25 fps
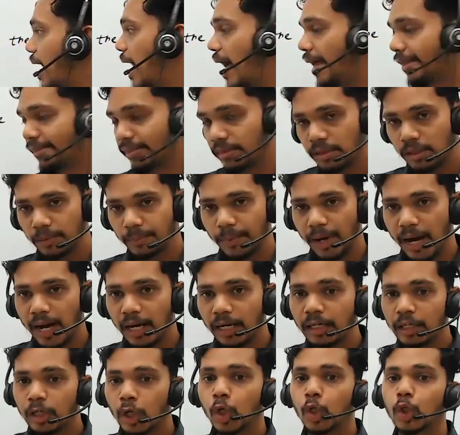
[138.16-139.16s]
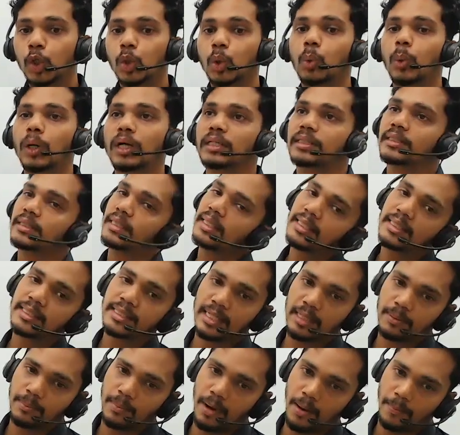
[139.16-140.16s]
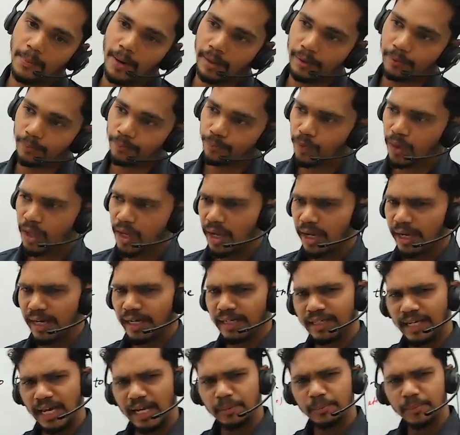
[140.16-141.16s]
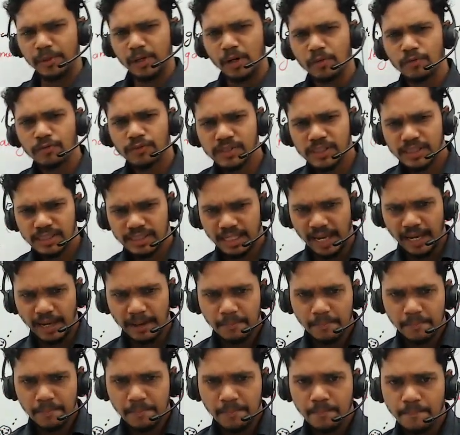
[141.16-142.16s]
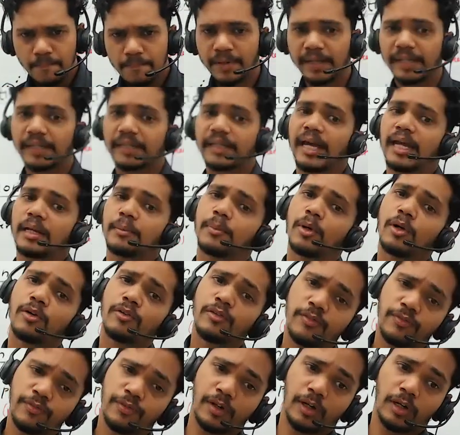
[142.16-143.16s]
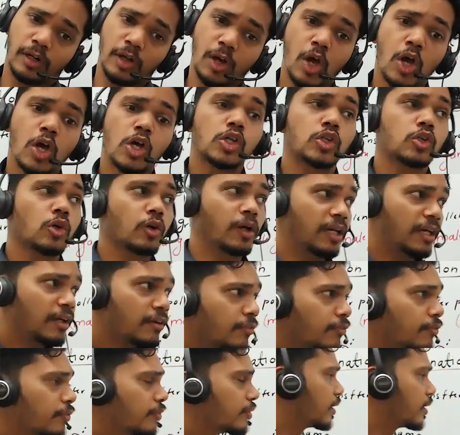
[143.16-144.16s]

anther part towards the stigma part. It can be of same, it can be of different. So if